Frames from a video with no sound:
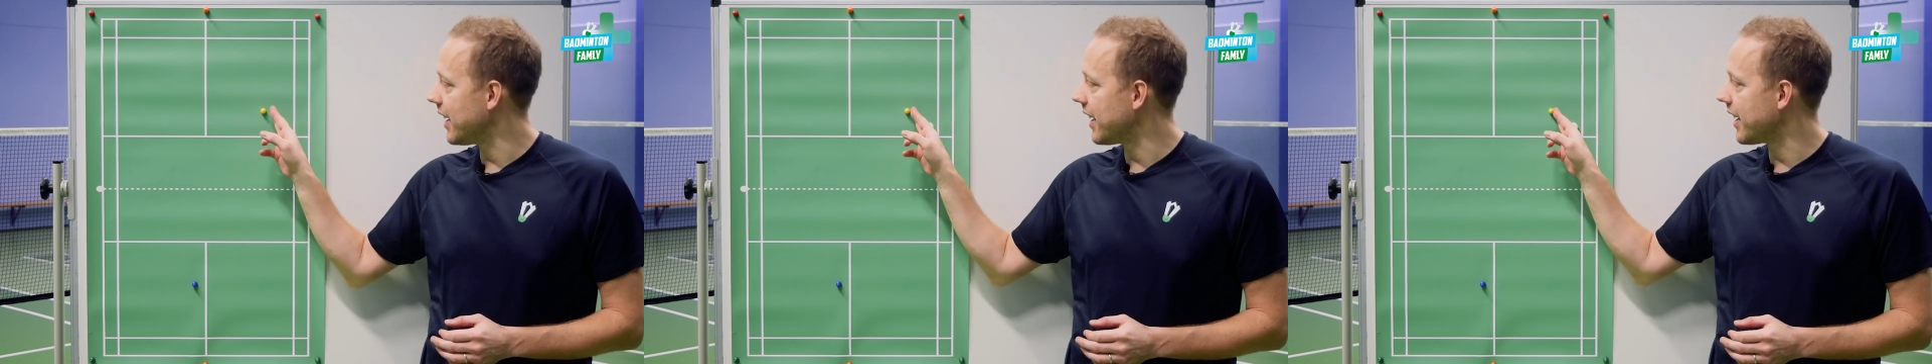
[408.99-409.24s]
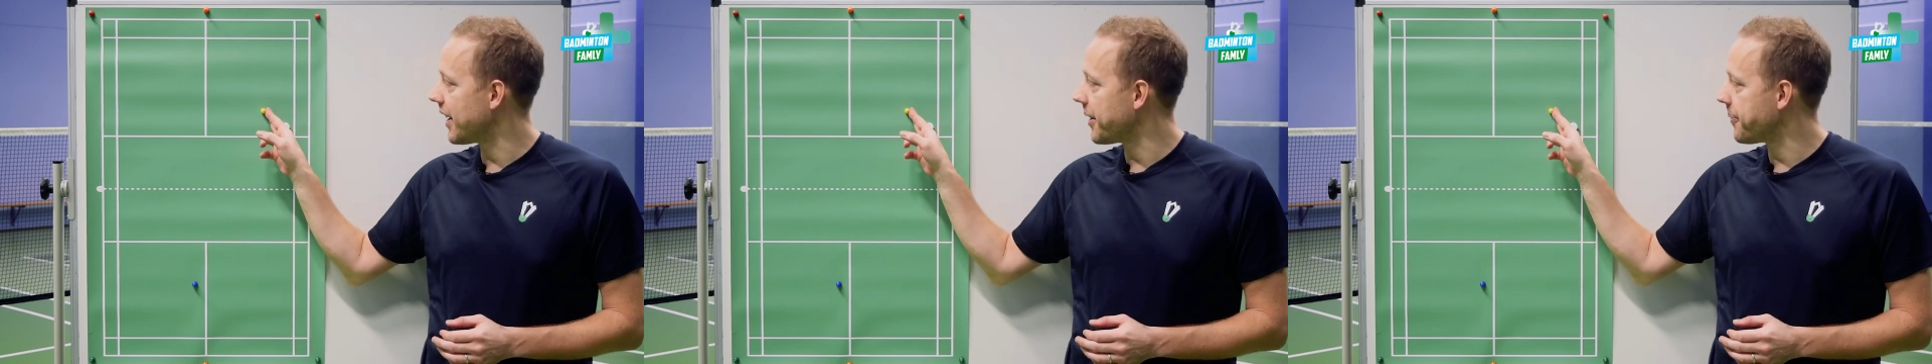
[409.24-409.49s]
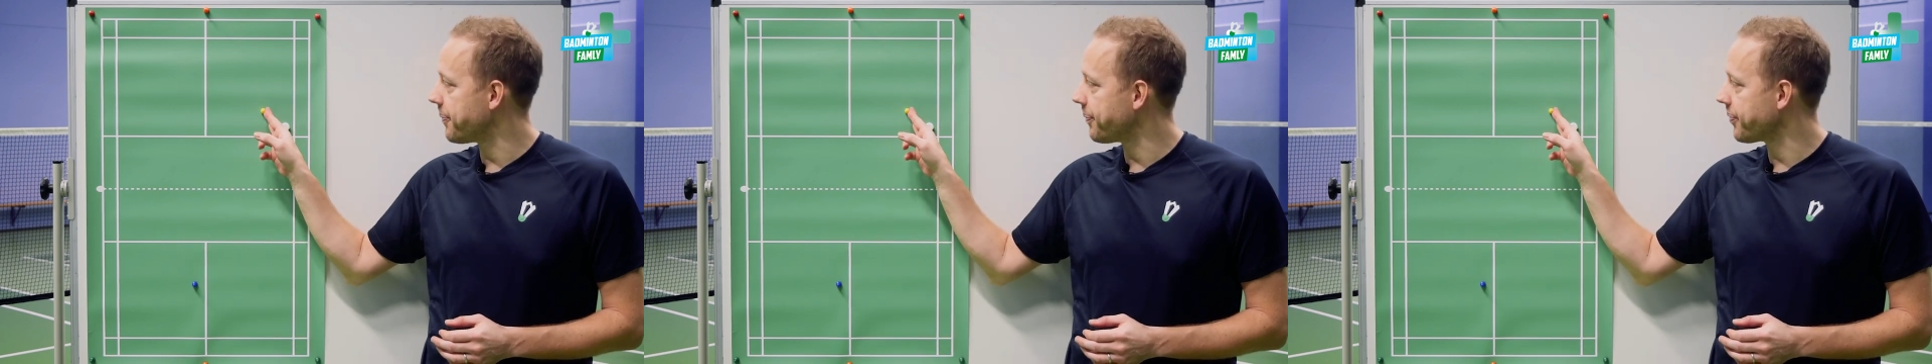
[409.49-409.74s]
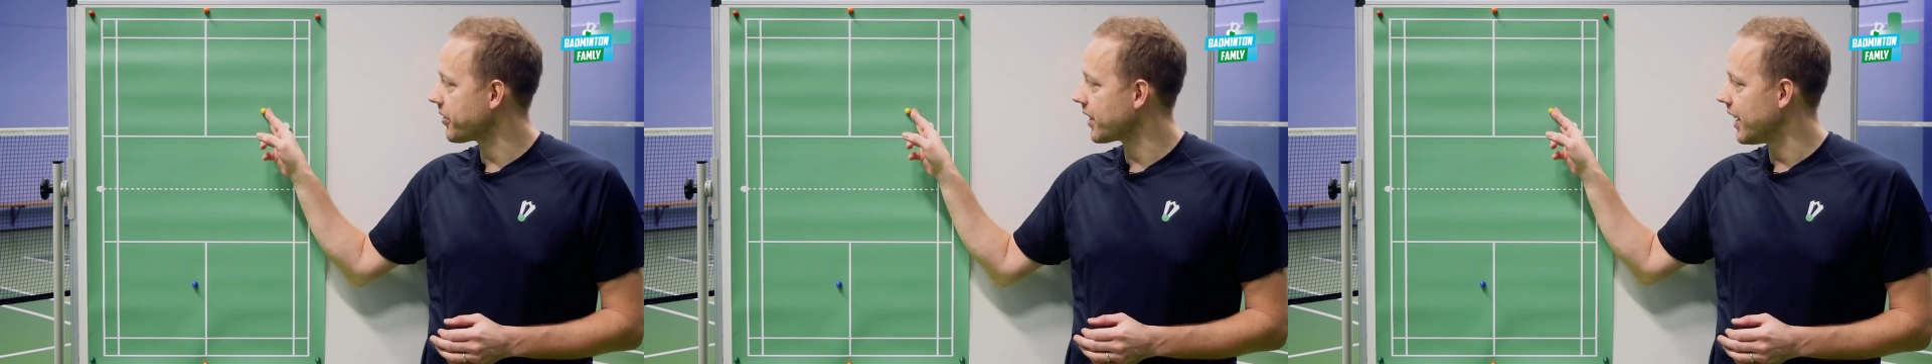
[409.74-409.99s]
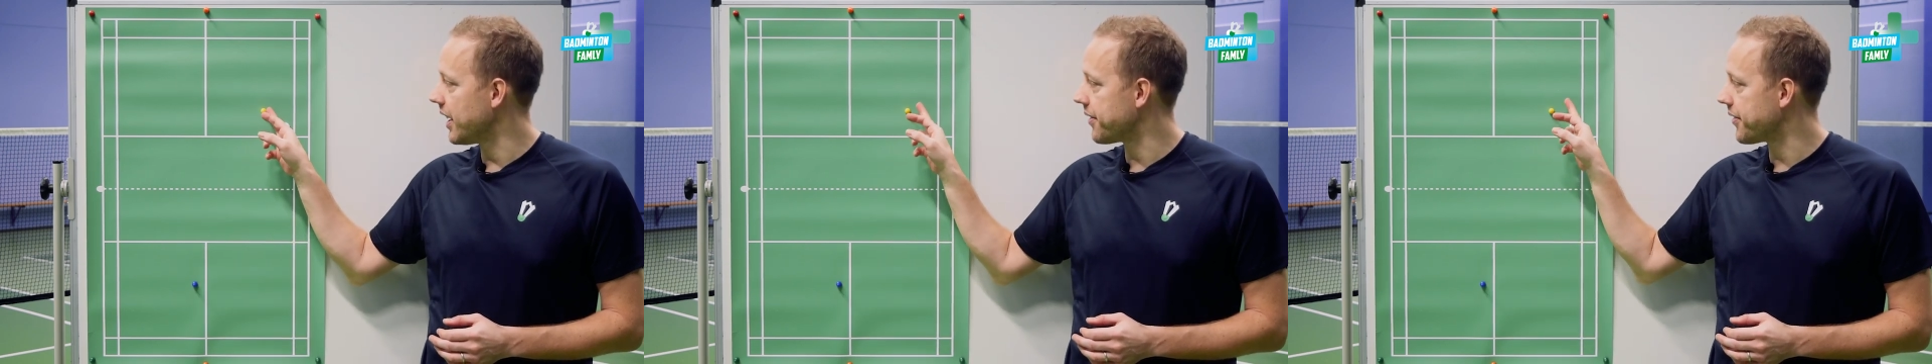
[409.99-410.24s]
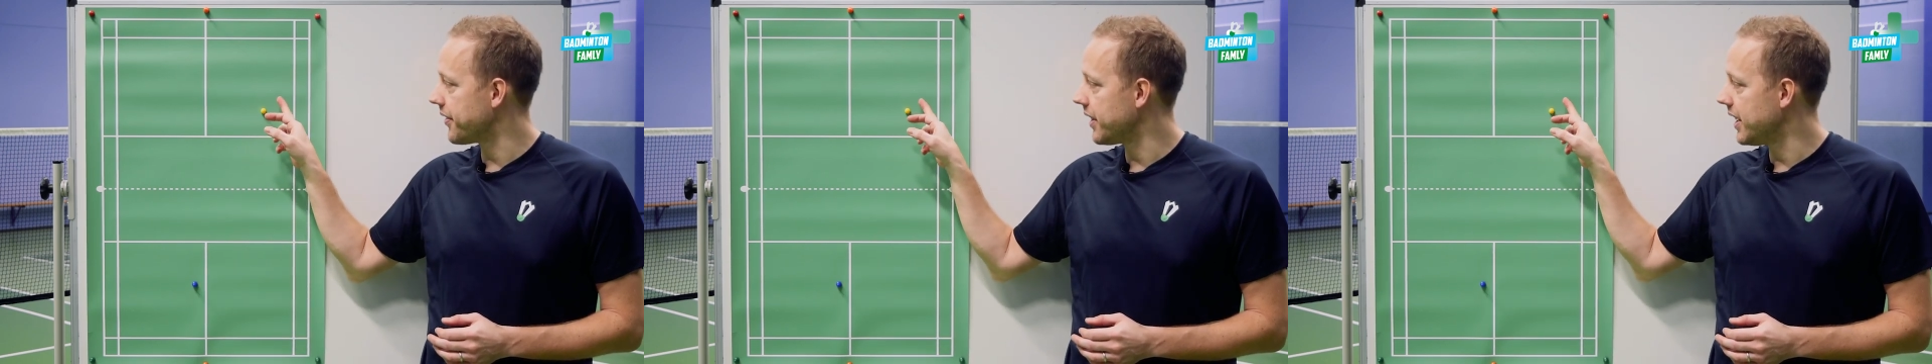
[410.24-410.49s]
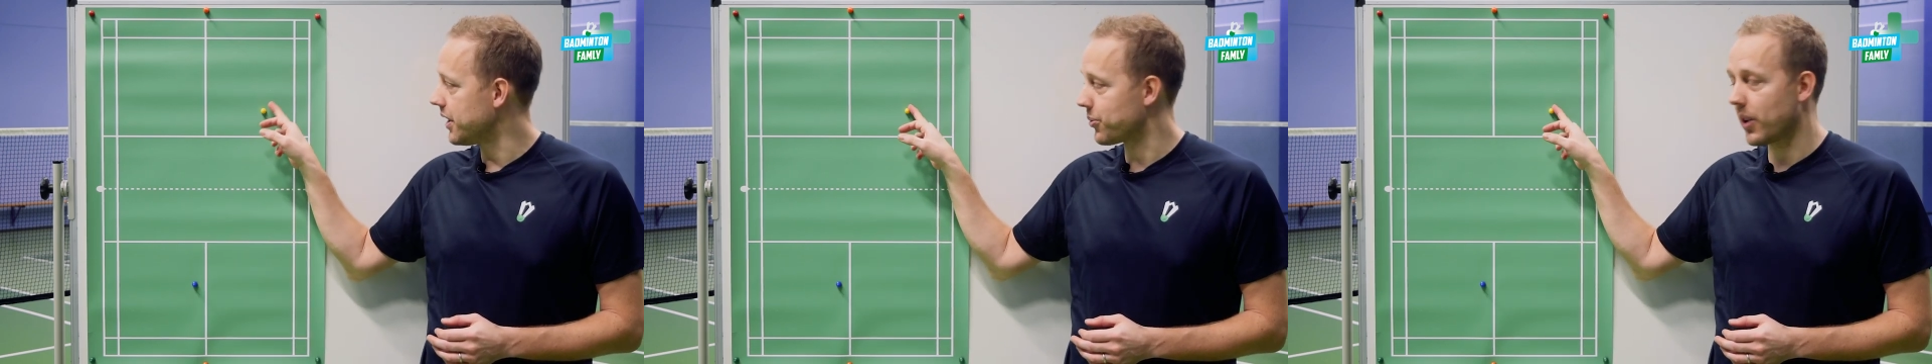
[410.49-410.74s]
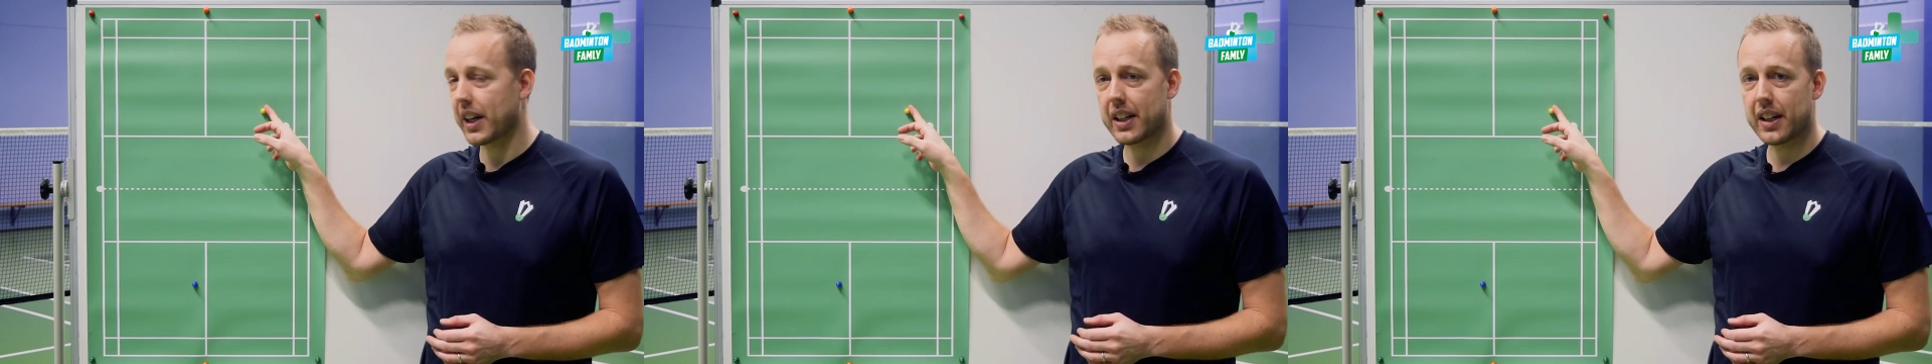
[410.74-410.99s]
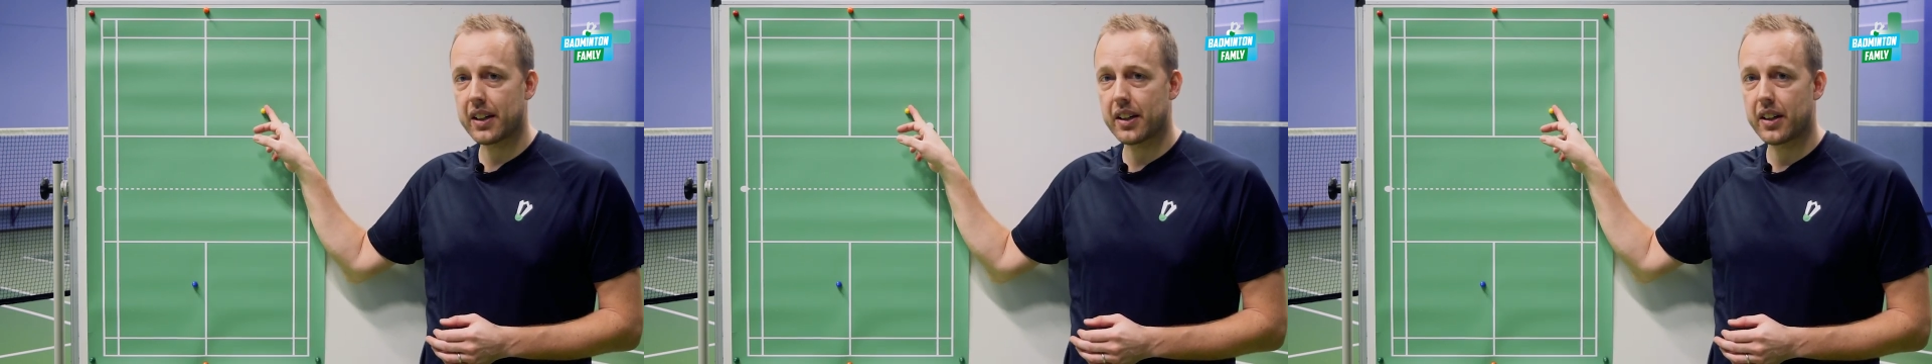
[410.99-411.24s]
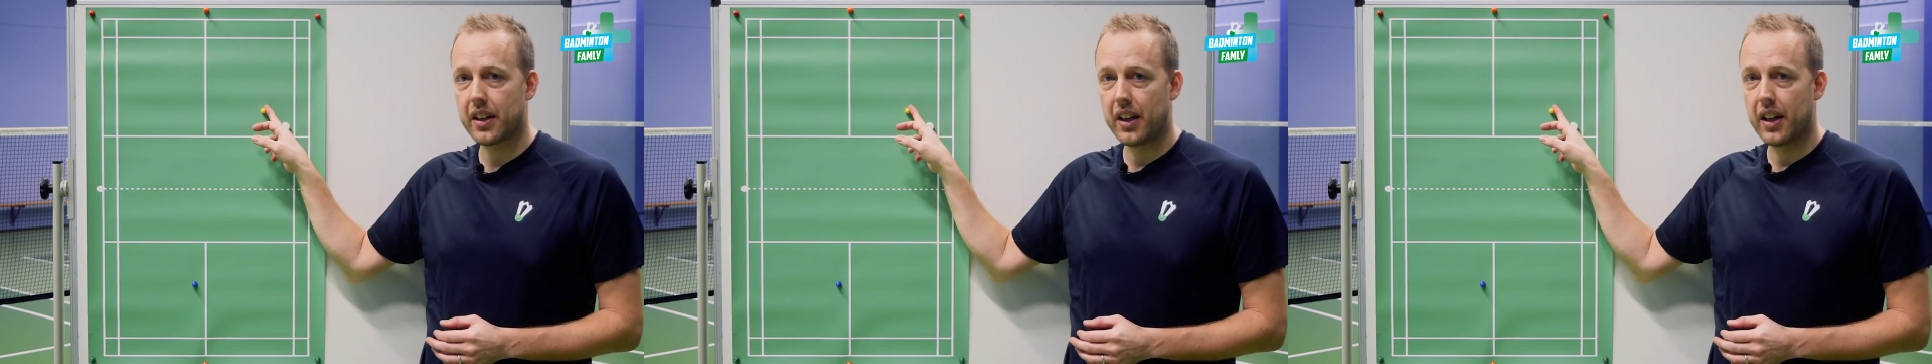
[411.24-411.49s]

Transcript: um, if he's right-handed